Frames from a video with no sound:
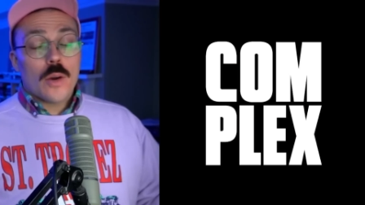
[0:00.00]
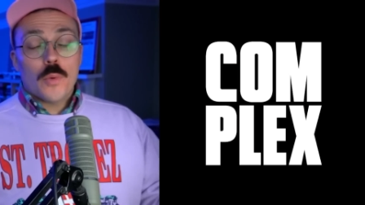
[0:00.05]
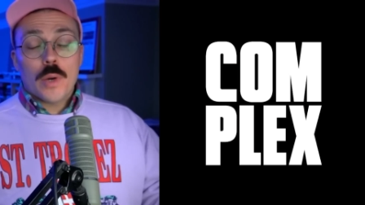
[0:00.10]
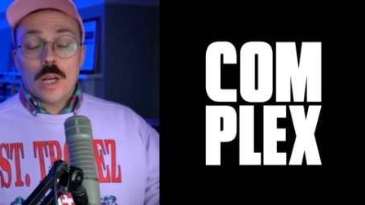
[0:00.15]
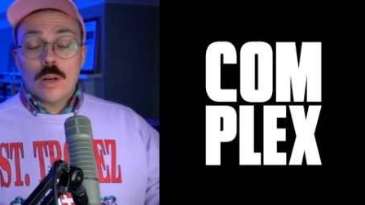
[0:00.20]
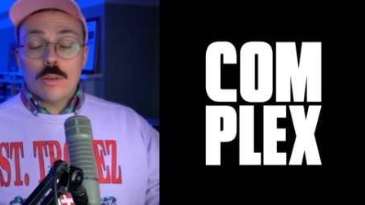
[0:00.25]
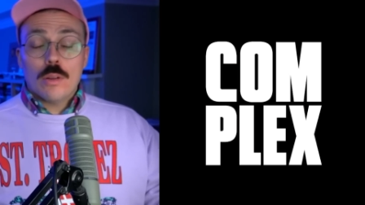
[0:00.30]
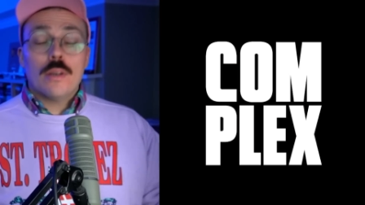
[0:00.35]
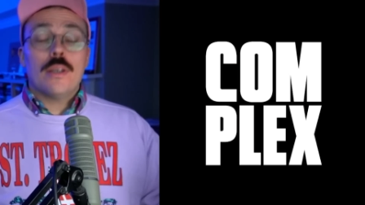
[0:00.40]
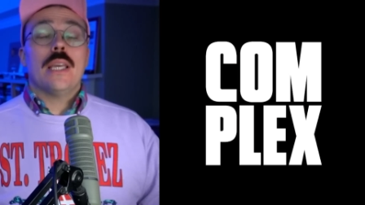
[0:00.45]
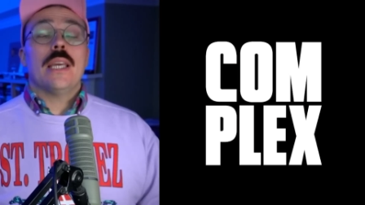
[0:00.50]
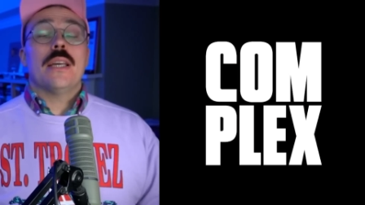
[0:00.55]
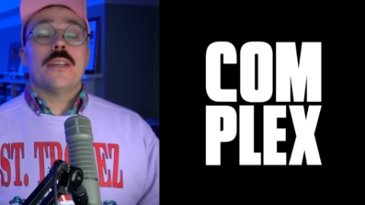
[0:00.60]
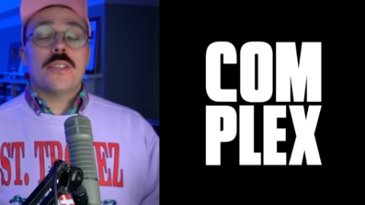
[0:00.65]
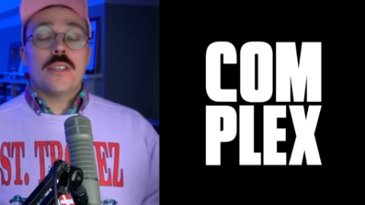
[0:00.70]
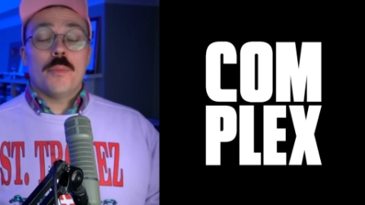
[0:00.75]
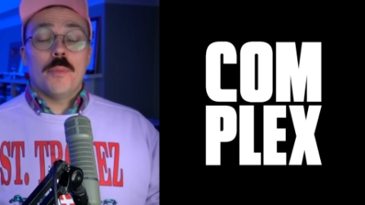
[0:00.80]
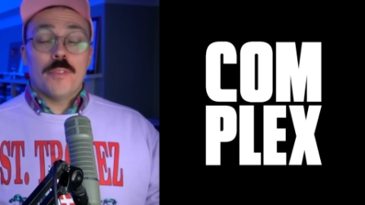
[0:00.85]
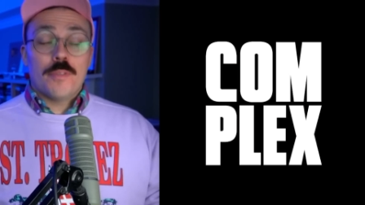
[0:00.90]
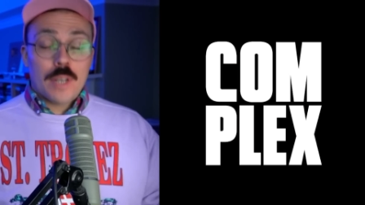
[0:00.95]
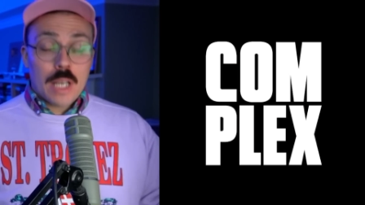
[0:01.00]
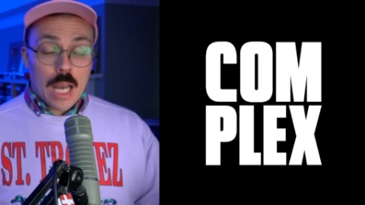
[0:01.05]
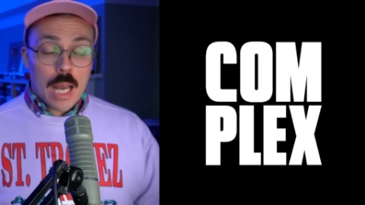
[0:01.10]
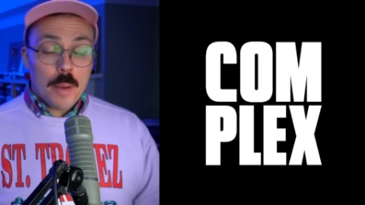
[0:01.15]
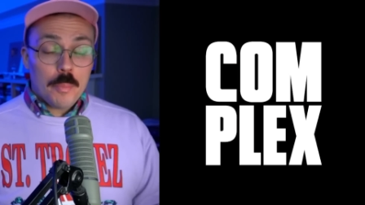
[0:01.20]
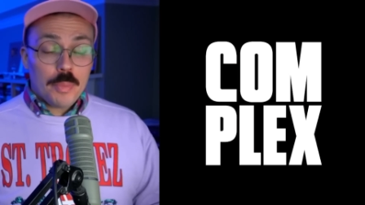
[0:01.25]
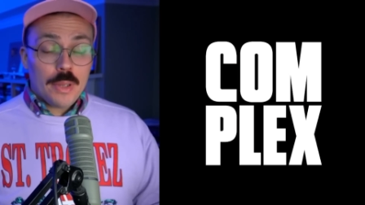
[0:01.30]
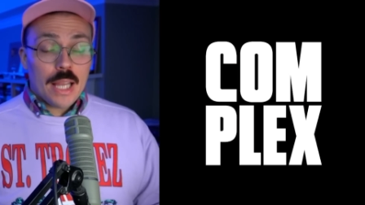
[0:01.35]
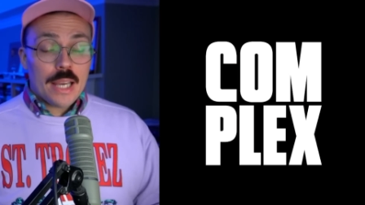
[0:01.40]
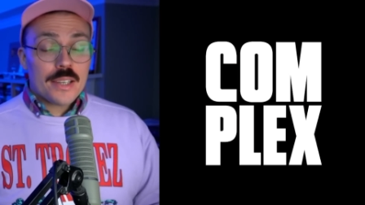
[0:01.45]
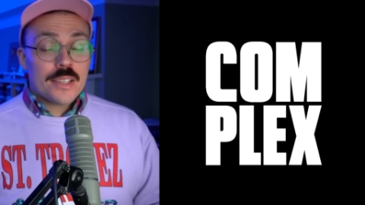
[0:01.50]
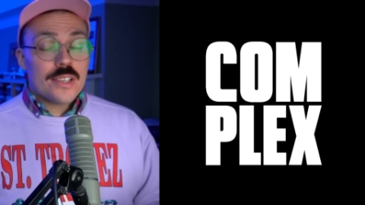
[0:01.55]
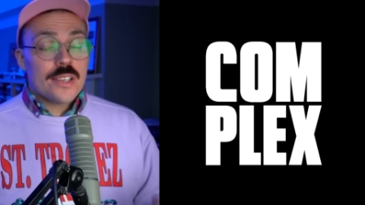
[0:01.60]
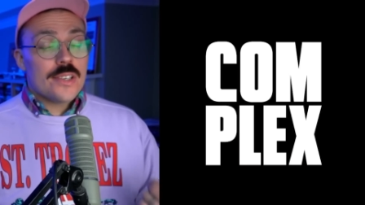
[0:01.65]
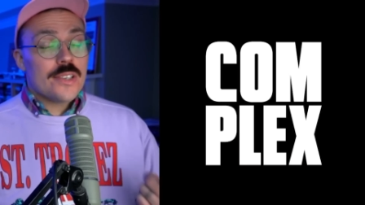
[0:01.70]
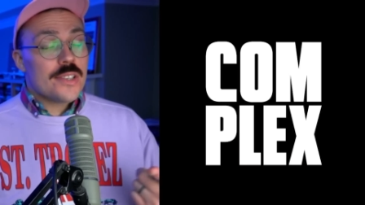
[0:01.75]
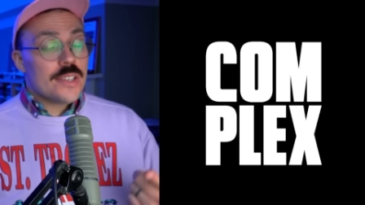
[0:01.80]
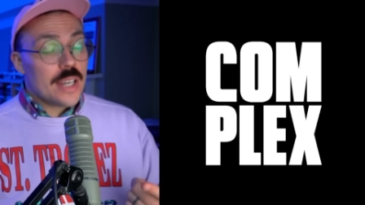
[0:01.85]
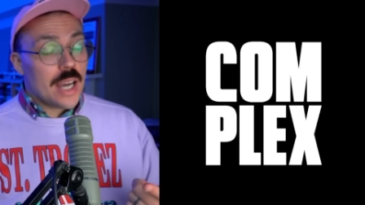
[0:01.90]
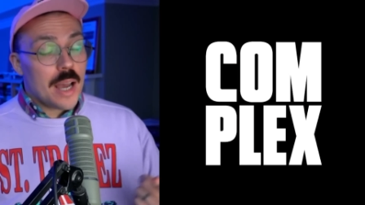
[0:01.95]
We are looking at some of
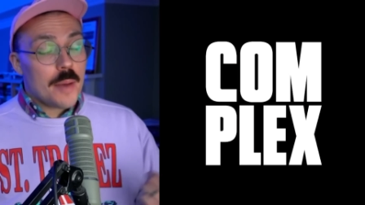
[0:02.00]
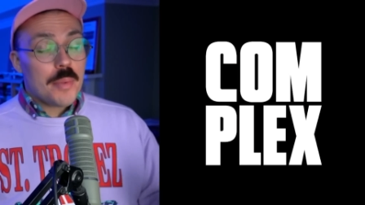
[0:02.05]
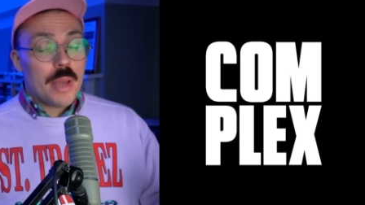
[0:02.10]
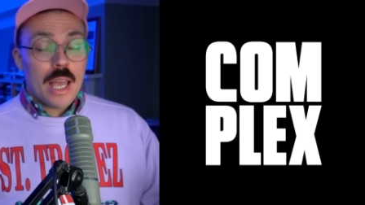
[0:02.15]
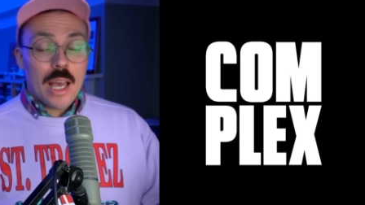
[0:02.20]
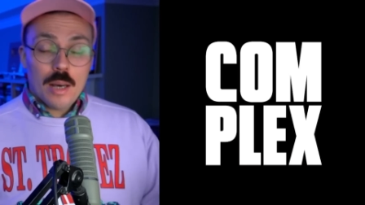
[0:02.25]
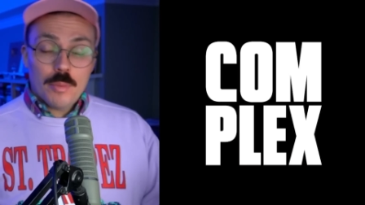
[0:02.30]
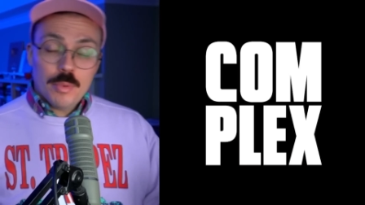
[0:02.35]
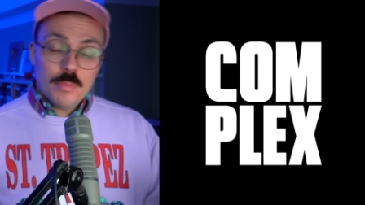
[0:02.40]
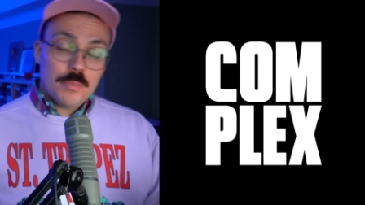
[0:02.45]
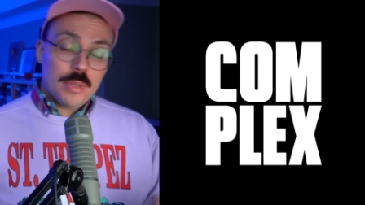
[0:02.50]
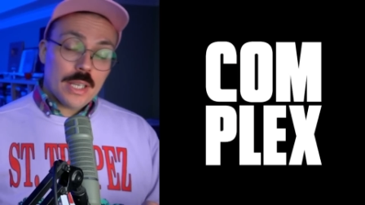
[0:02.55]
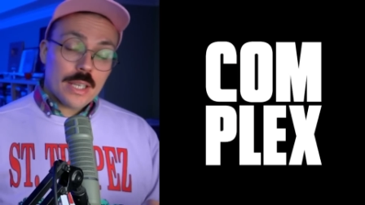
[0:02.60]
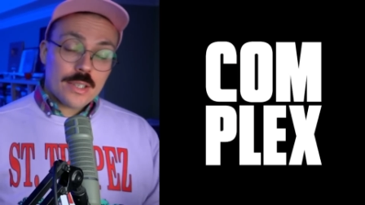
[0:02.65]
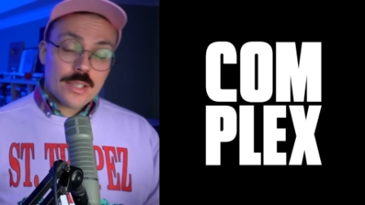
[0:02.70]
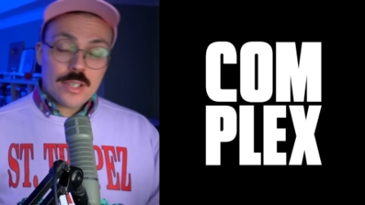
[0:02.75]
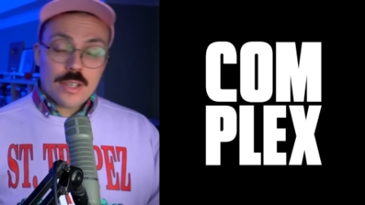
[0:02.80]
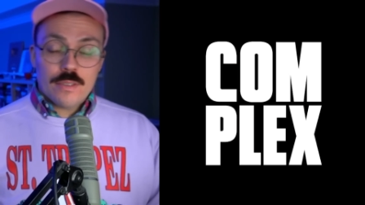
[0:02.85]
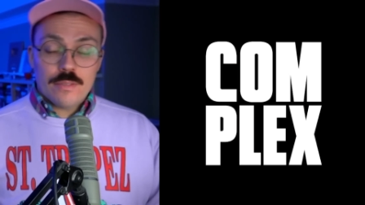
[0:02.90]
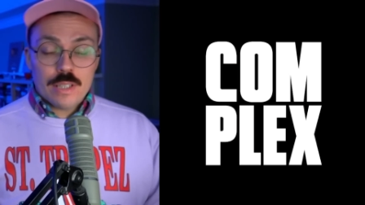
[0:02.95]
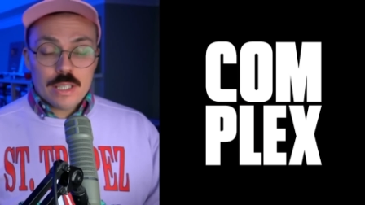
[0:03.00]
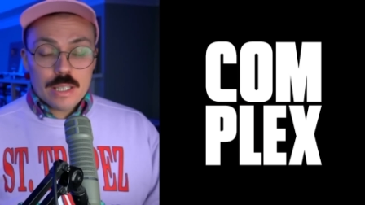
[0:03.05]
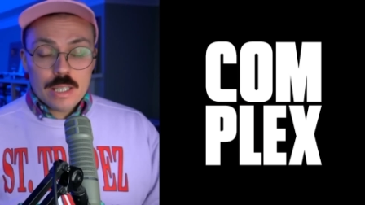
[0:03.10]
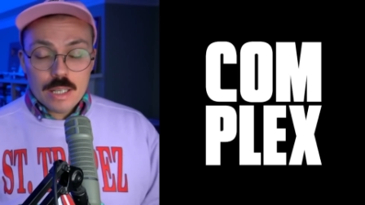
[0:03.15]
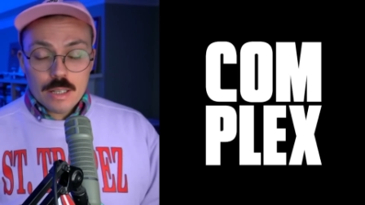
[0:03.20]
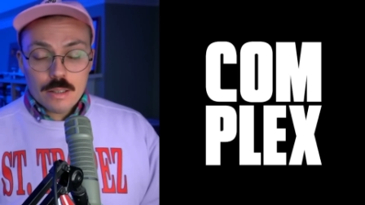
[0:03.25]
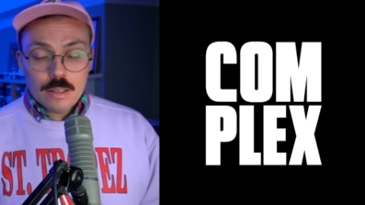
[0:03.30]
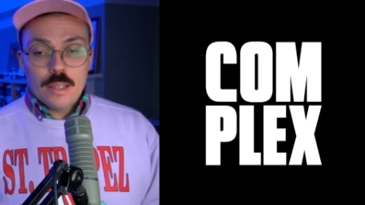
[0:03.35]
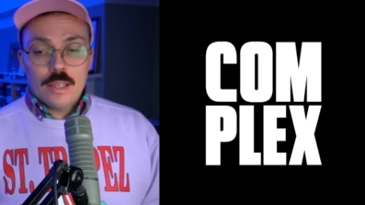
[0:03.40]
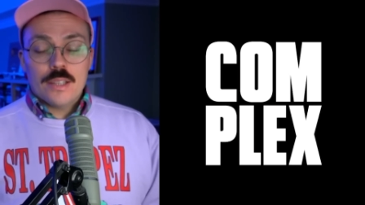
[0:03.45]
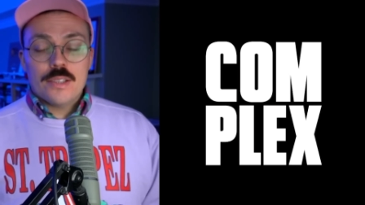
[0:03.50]
Complex's top album picks of the year.